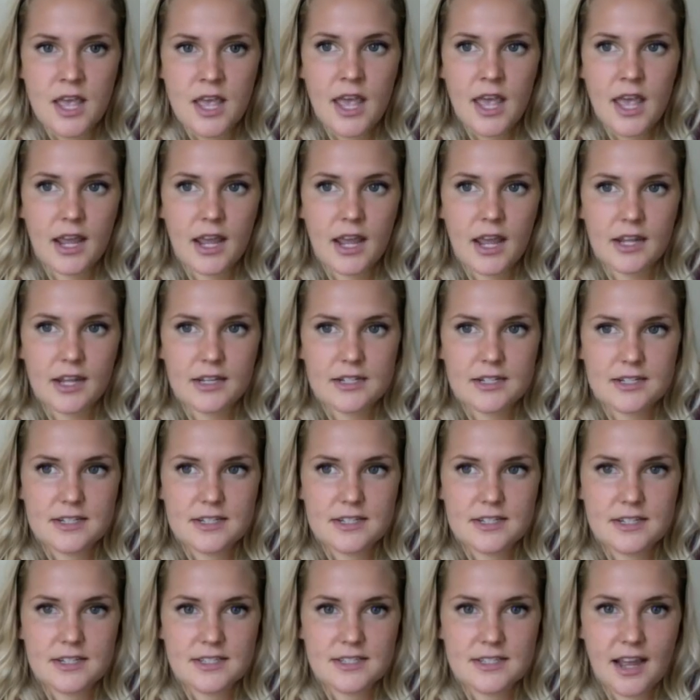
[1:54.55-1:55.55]
and
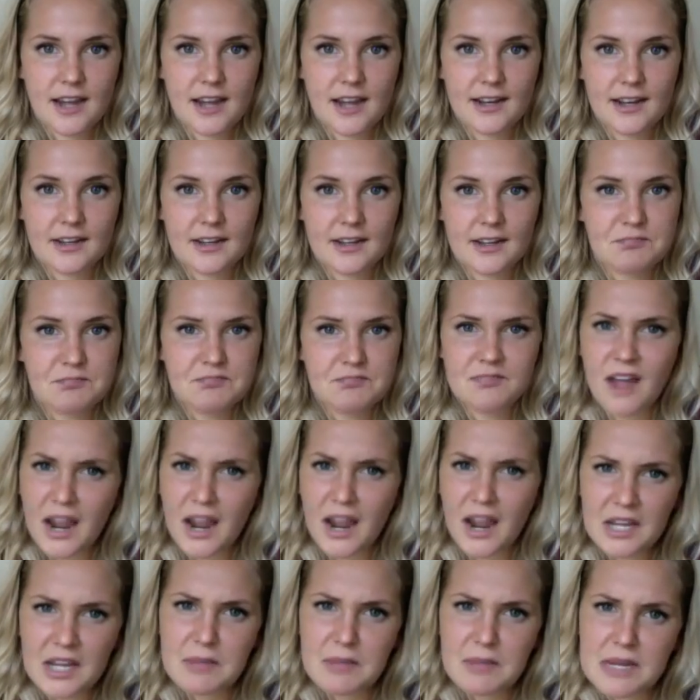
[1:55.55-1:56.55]
decided I
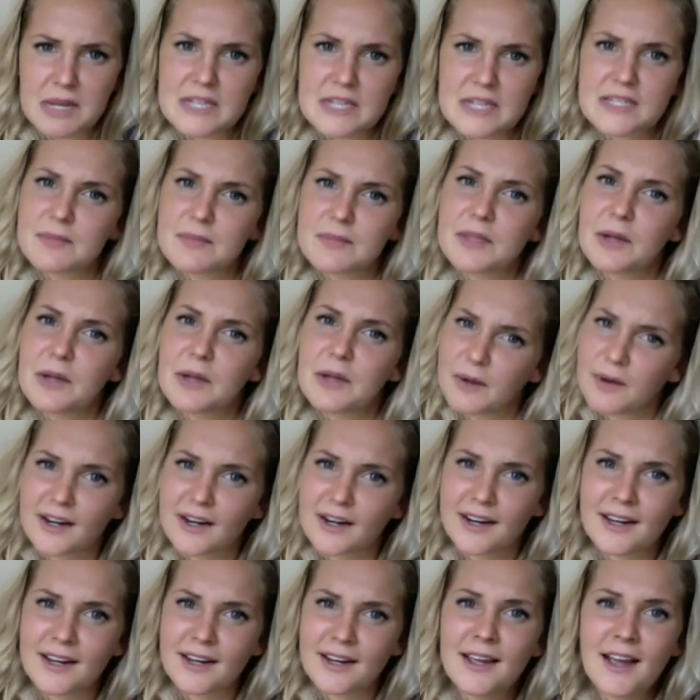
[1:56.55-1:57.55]
can make something
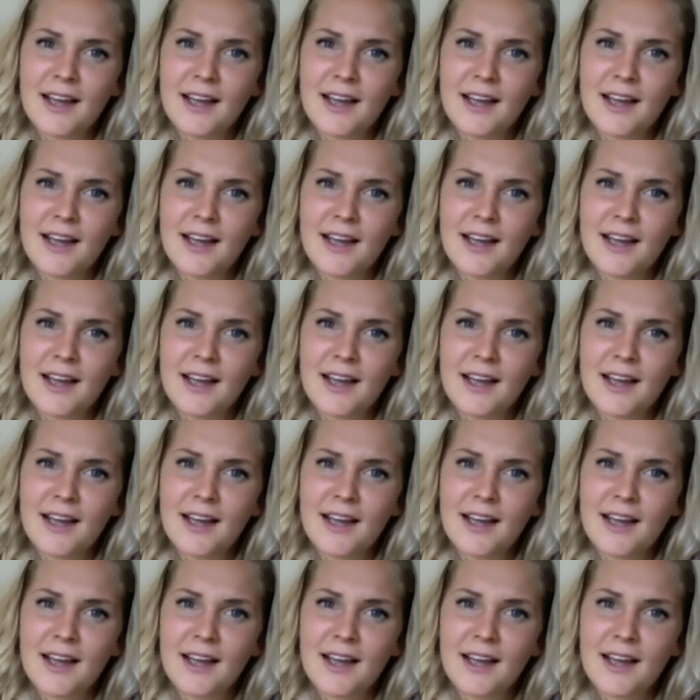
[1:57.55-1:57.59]
work.